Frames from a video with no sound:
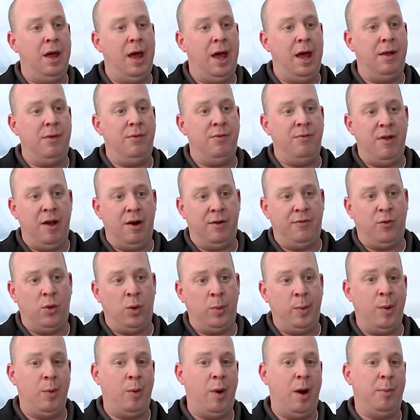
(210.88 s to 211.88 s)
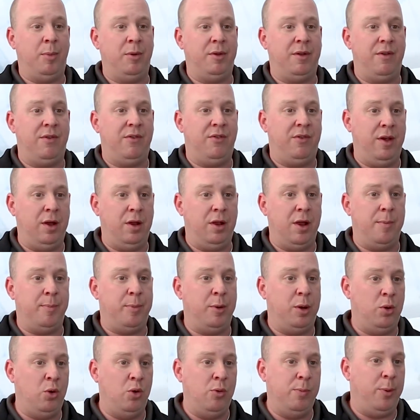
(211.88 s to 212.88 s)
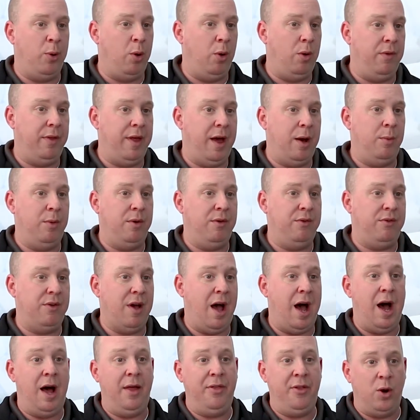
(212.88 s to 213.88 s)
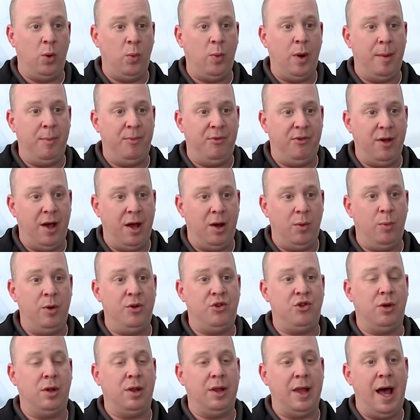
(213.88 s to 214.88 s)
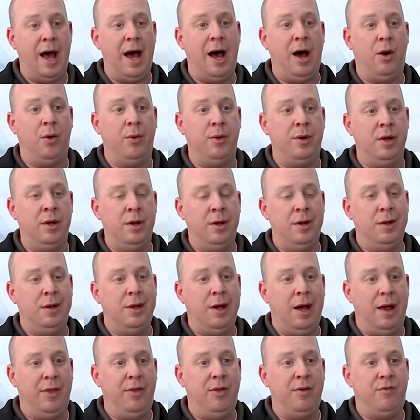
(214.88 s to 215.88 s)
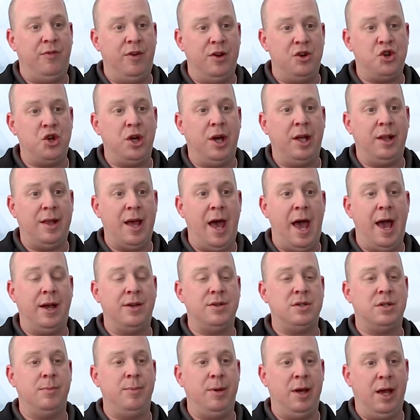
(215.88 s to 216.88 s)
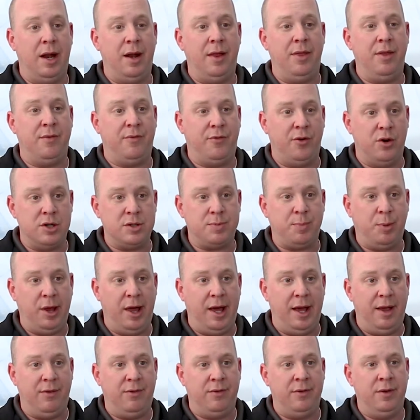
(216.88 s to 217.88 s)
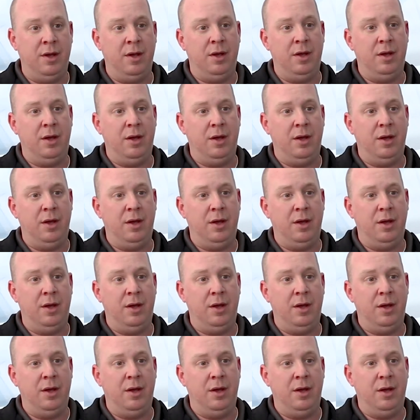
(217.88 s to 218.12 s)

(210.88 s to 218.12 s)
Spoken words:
and therefore we were able to seal up a loophole that was on their website, which allowed the phishing attacks to begin in the first place.